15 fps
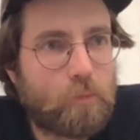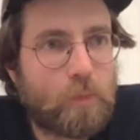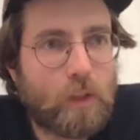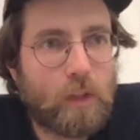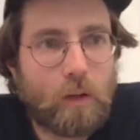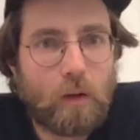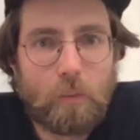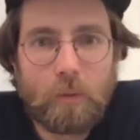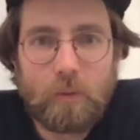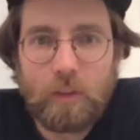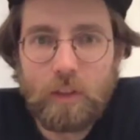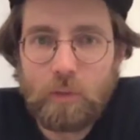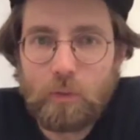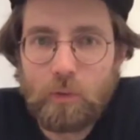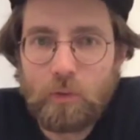big
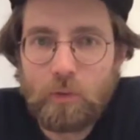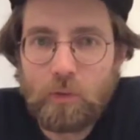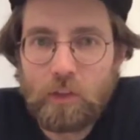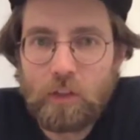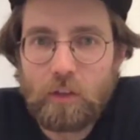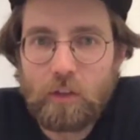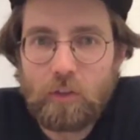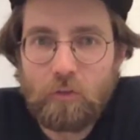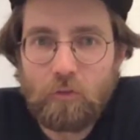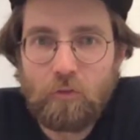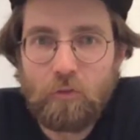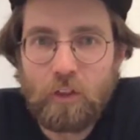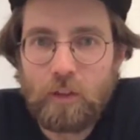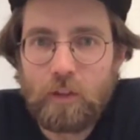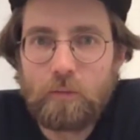companies producing
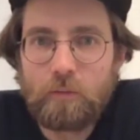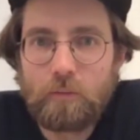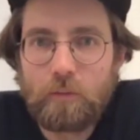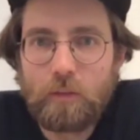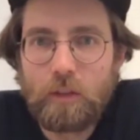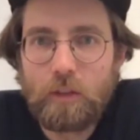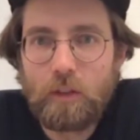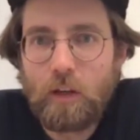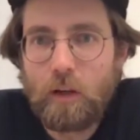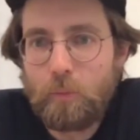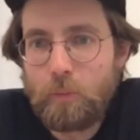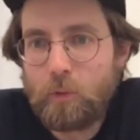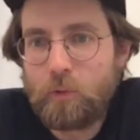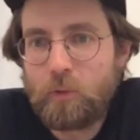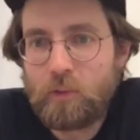film, they
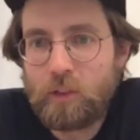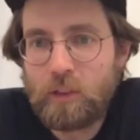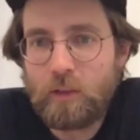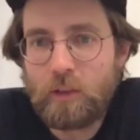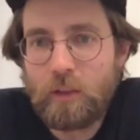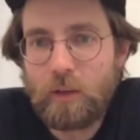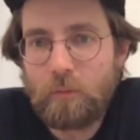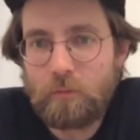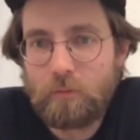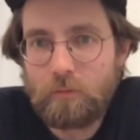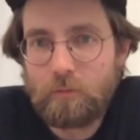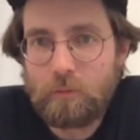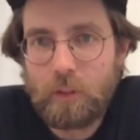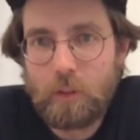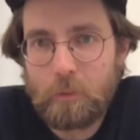are producing
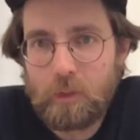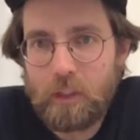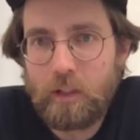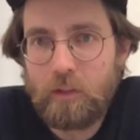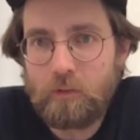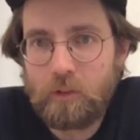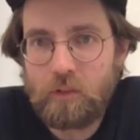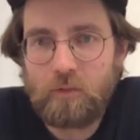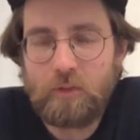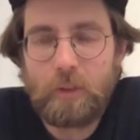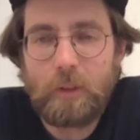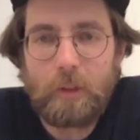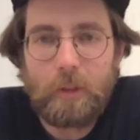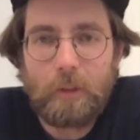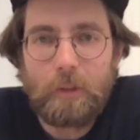them themselves.
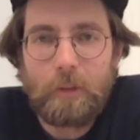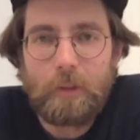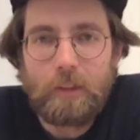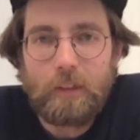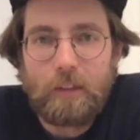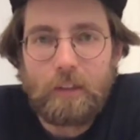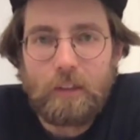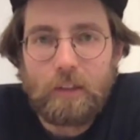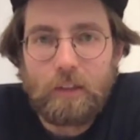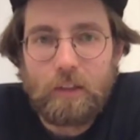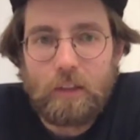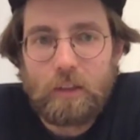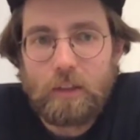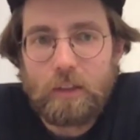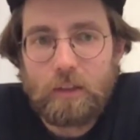
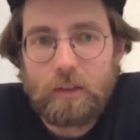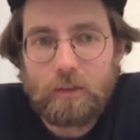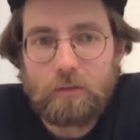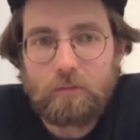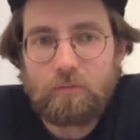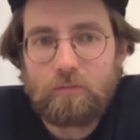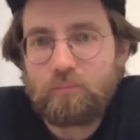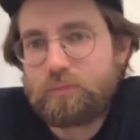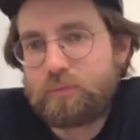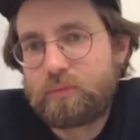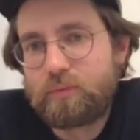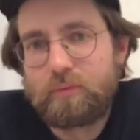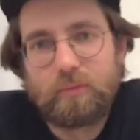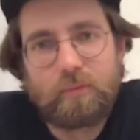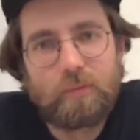And
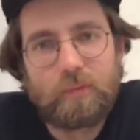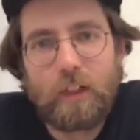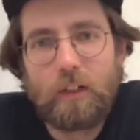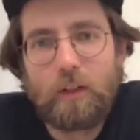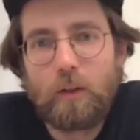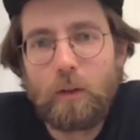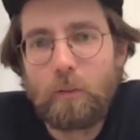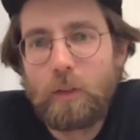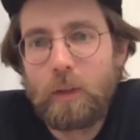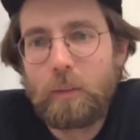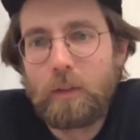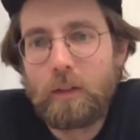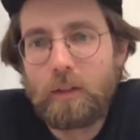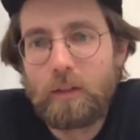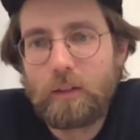I don't know,
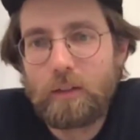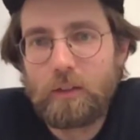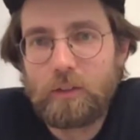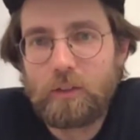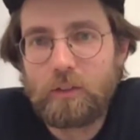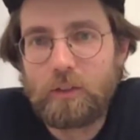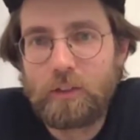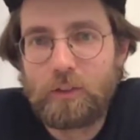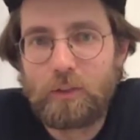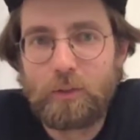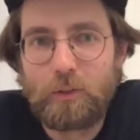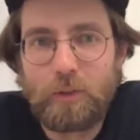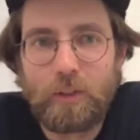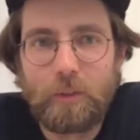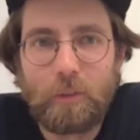maybe I also need to
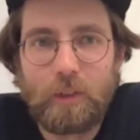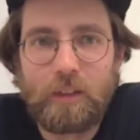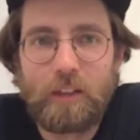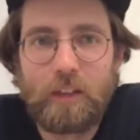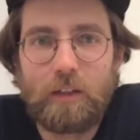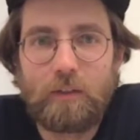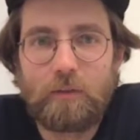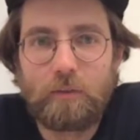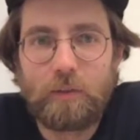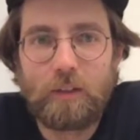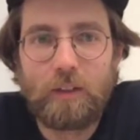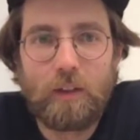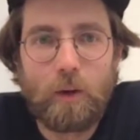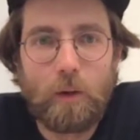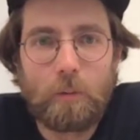do them myself,
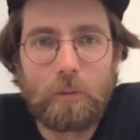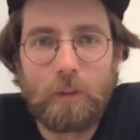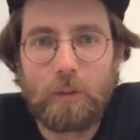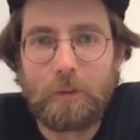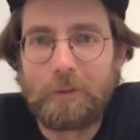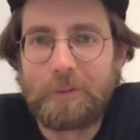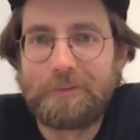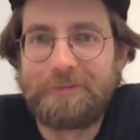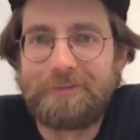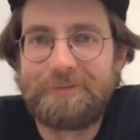but I hope no.